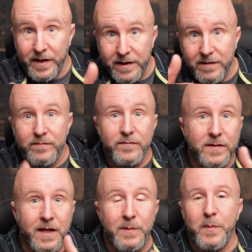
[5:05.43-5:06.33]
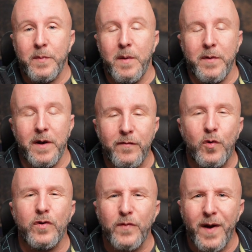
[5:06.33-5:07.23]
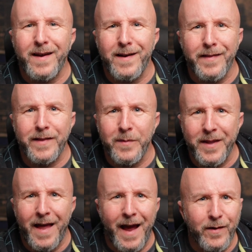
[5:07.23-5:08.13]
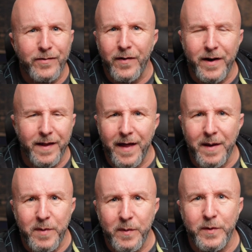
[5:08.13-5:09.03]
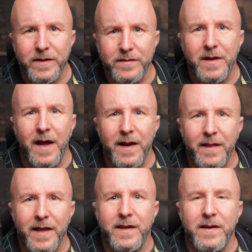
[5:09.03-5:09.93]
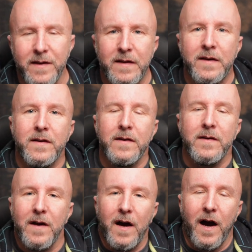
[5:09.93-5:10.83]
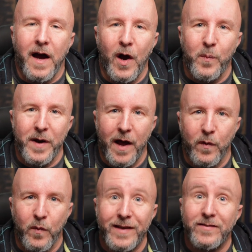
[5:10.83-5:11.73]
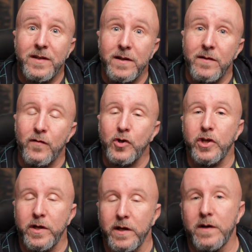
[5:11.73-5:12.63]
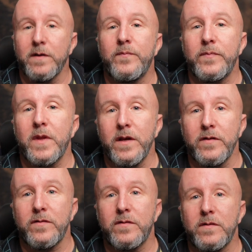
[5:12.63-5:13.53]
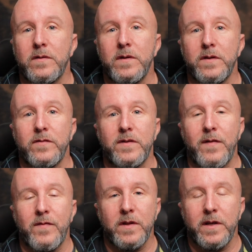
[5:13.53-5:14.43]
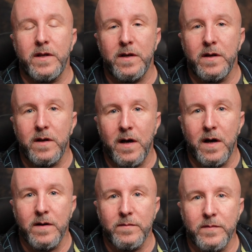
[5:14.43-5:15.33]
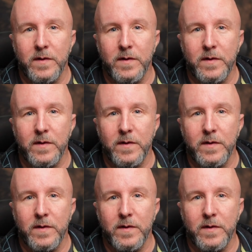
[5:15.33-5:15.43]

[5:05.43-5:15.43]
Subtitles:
like keep them coming. Of course, we're not going to let them in the house or any of that, but we just kind of like helping out. Reston, Virginia is definitely a